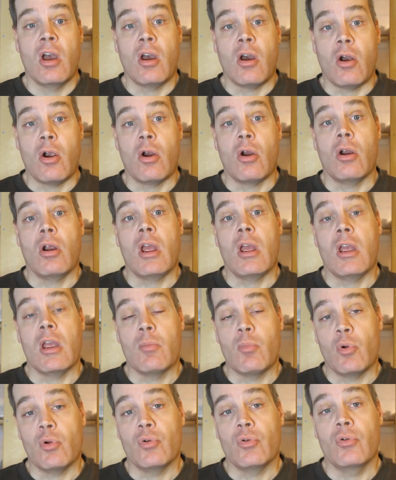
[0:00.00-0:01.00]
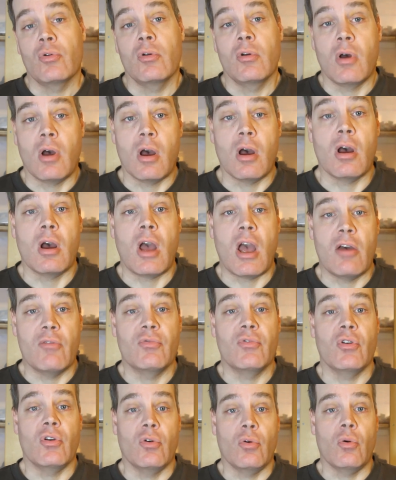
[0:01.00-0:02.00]
are able
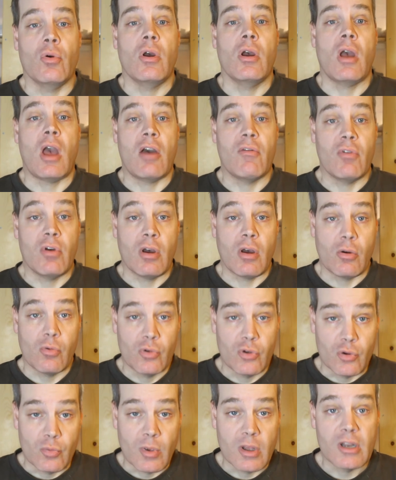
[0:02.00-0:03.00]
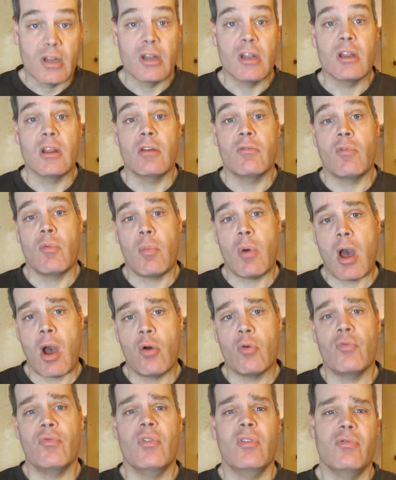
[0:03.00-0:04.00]
have a humidity of
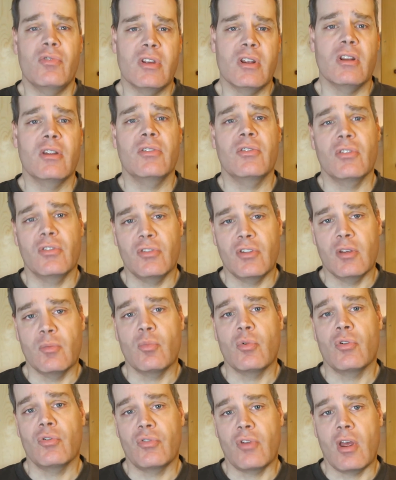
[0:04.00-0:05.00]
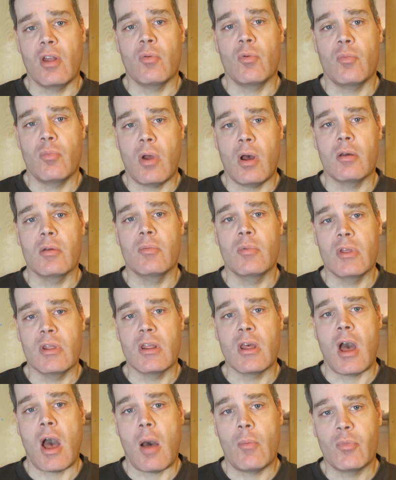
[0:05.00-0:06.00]
about 50 to 60% would probably be
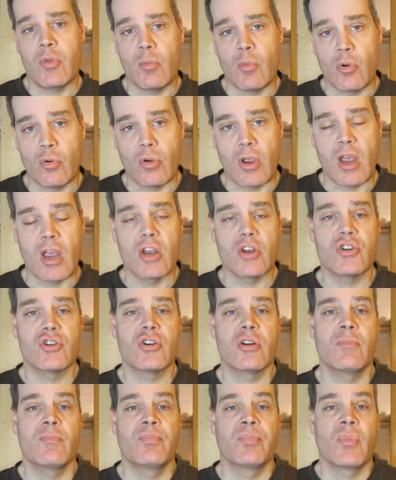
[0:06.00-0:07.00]
the optimal range.